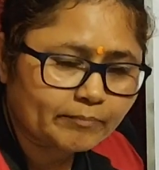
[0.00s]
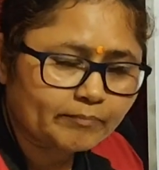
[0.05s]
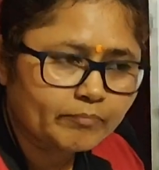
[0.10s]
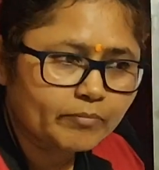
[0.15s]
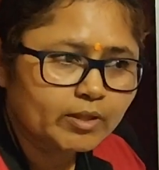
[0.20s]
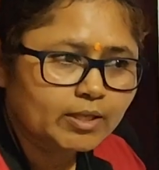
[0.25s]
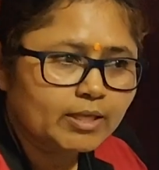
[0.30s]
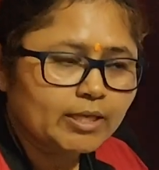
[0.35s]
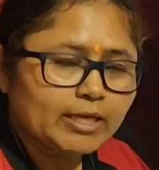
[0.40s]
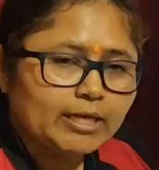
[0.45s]

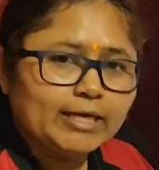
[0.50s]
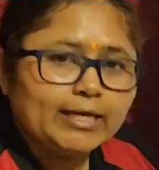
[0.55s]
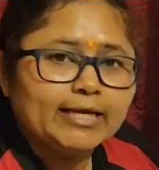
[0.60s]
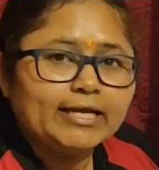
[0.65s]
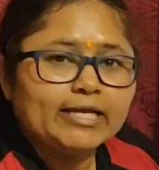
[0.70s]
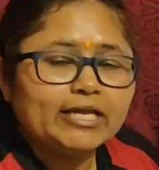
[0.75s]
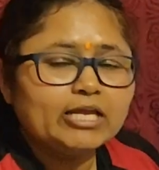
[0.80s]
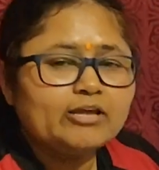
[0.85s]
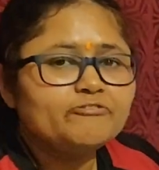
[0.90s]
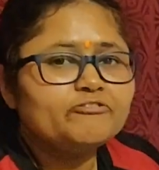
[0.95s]
If he
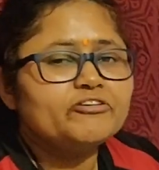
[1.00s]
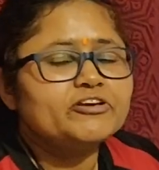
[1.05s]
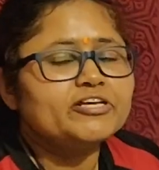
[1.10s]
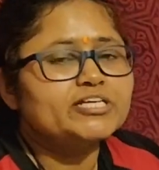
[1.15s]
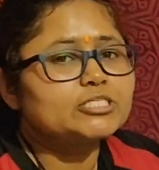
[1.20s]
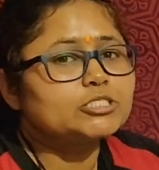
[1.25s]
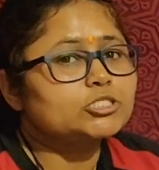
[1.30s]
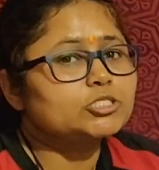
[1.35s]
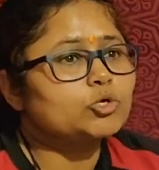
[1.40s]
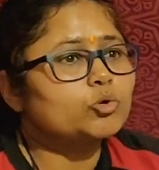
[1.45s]
is
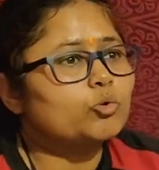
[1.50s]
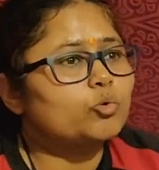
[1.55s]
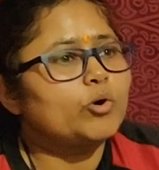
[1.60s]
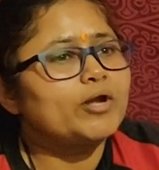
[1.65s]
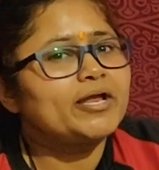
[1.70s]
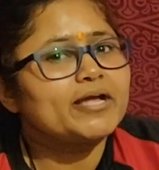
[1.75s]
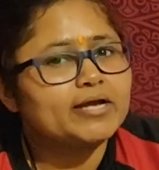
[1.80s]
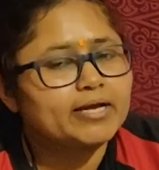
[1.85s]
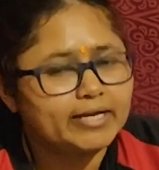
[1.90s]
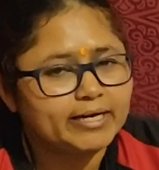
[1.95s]
quick in
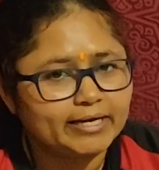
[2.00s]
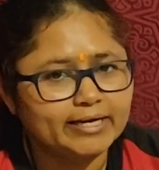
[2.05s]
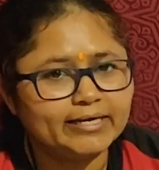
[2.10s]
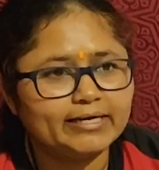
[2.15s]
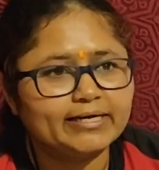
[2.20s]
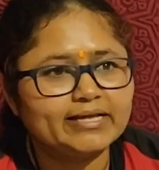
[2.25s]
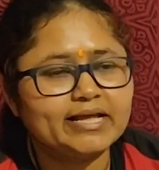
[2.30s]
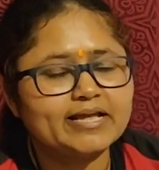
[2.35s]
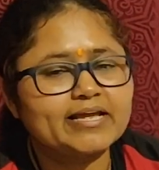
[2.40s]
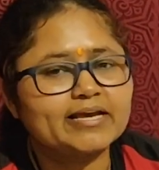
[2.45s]
taking
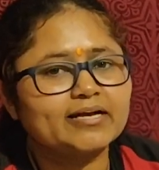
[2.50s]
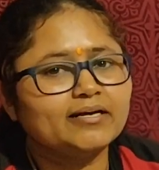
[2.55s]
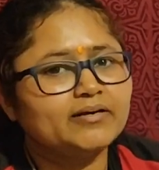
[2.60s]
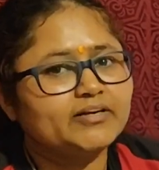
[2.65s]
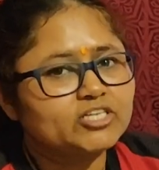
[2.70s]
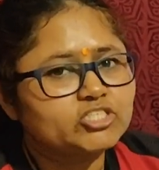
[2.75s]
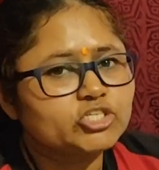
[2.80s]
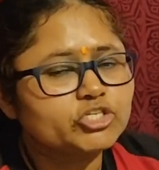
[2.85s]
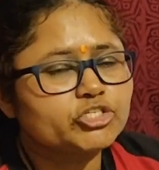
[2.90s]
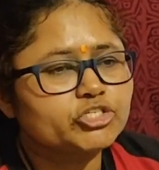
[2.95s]

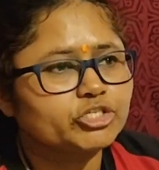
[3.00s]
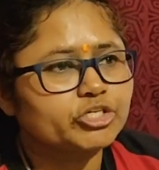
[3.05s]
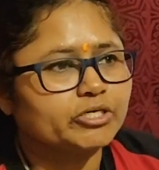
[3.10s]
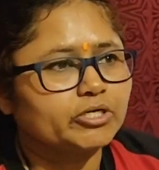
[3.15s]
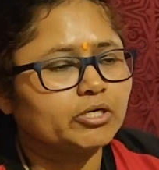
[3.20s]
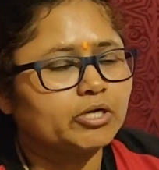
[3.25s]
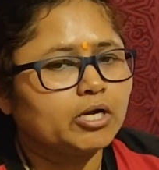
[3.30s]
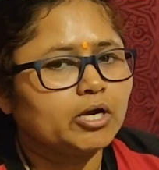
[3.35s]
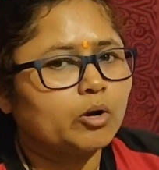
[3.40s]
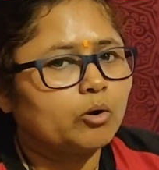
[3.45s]
decision
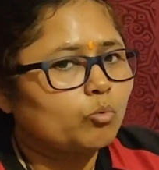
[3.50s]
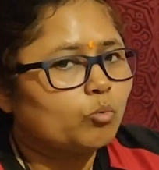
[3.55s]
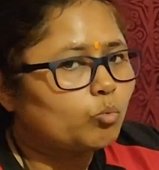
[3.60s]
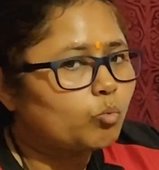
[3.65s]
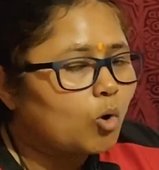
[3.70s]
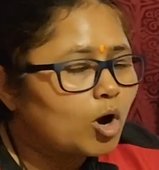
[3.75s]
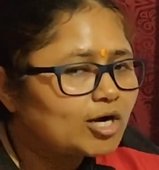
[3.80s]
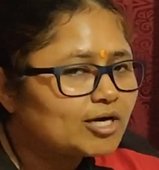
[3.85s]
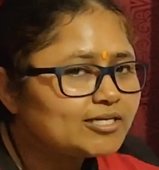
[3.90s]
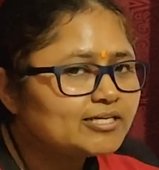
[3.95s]
what time
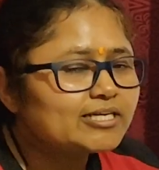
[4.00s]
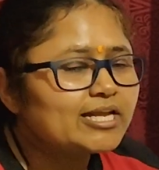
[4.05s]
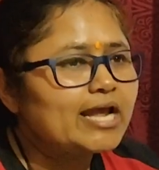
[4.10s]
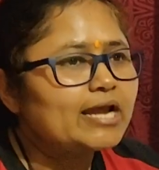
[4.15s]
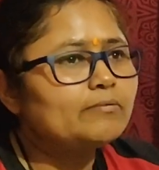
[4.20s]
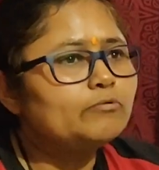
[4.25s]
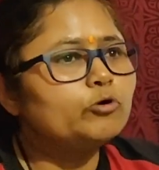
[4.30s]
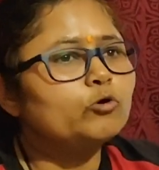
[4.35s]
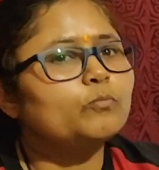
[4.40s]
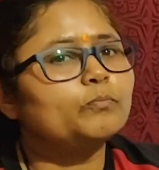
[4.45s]
to pass
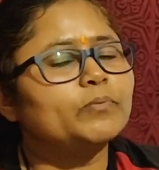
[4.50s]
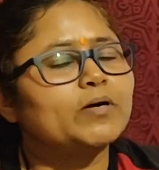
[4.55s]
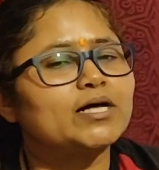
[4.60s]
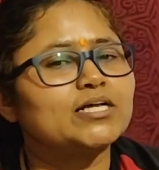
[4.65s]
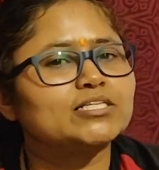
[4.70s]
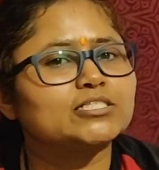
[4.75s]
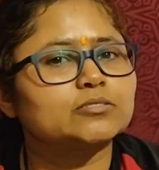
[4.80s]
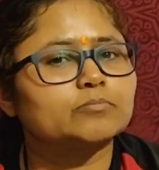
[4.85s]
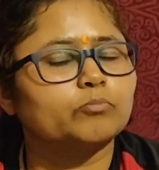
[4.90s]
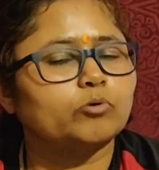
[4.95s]
the ball to
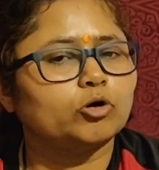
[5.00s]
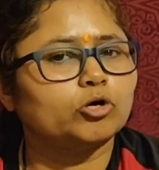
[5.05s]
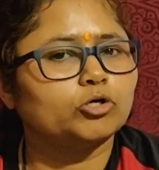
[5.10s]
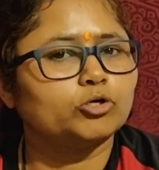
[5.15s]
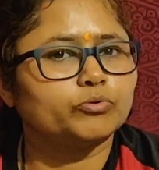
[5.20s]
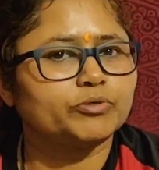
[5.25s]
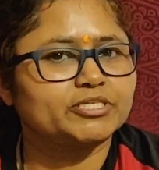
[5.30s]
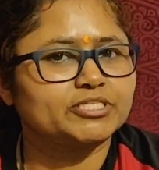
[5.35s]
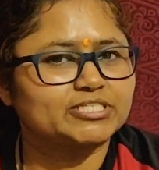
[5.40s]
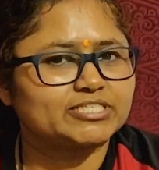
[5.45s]
his
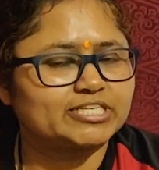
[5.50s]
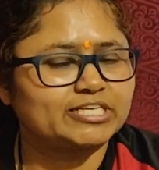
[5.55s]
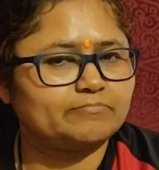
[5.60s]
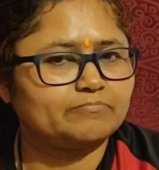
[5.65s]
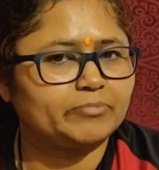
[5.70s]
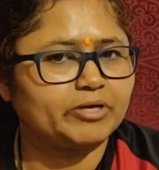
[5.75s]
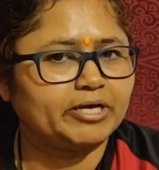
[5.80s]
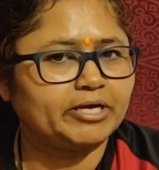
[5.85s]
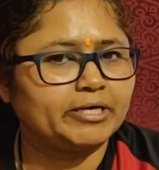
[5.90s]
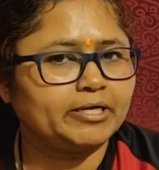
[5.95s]
teammate,
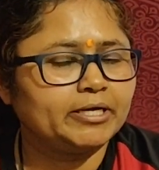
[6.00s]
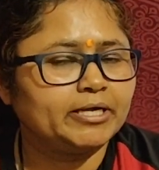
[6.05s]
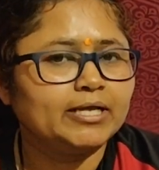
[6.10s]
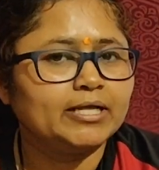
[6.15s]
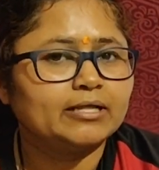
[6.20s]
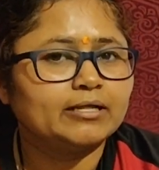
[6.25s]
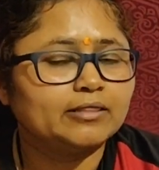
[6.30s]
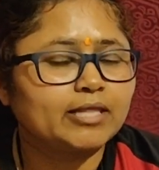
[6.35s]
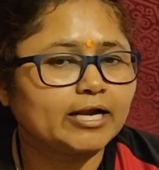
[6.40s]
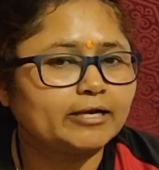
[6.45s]
that
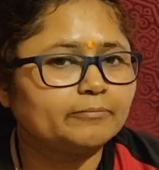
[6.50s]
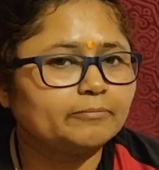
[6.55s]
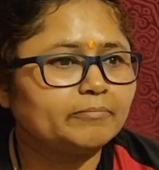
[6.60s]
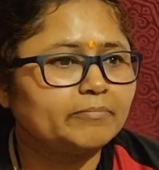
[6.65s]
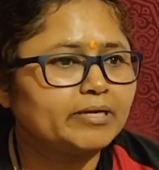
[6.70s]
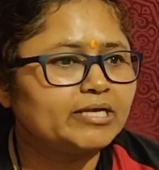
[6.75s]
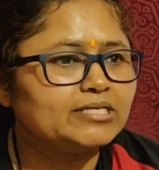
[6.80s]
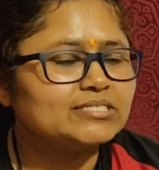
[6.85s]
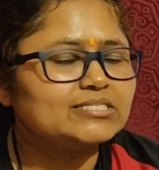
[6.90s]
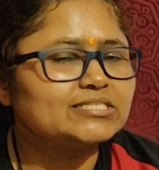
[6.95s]
means
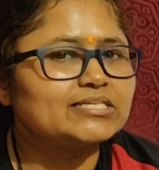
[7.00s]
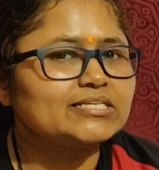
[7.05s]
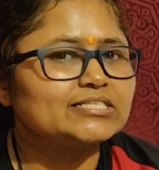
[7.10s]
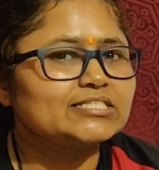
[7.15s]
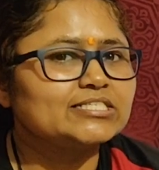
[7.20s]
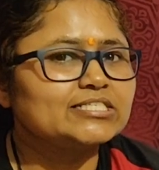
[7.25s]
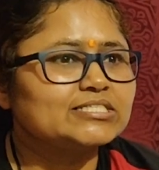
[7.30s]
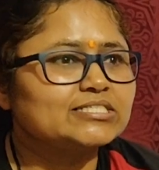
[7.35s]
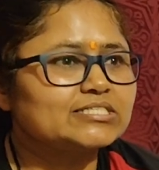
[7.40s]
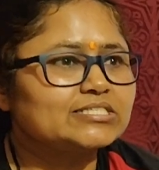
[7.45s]
he's
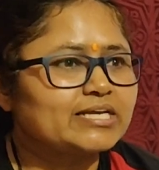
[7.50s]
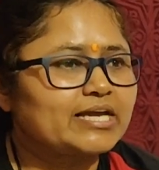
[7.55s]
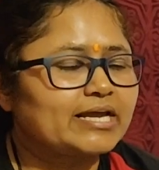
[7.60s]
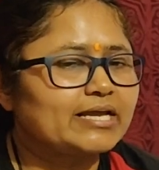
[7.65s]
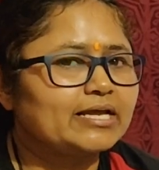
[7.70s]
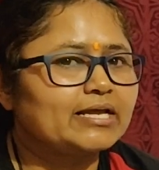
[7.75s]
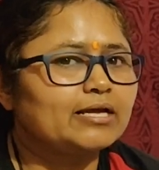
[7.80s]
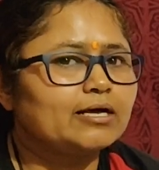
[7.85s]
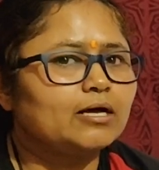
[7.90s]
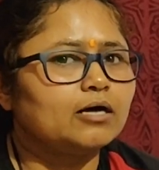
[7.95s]
taking a
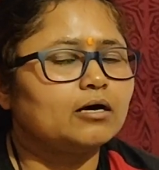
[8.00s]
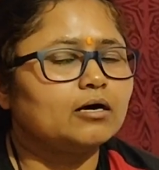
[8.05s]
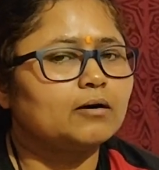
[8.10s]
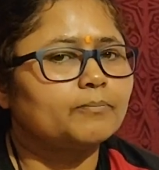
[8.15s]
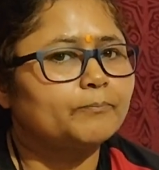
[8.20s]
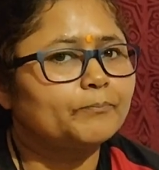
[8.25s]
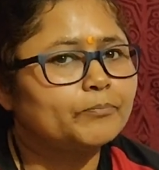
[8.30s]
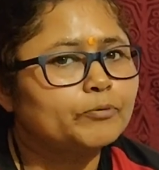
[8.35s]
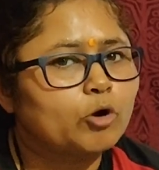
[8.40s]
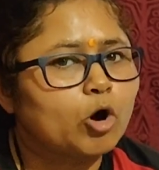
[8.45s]
prompt
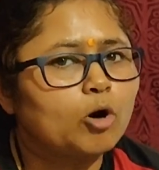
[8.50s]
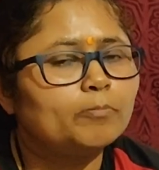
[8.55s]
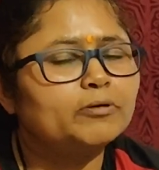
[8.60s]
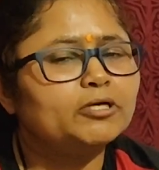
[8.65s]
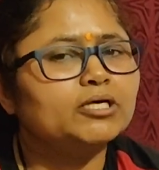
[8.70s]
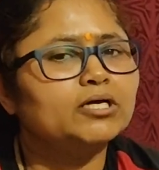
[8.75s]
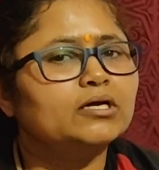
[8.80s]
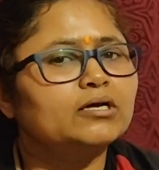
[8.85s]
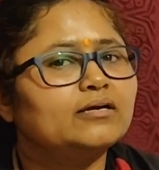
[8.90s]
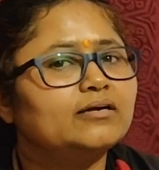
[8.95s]

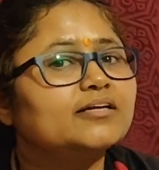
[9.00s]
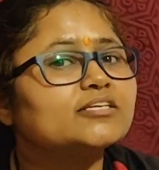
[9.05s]
decision.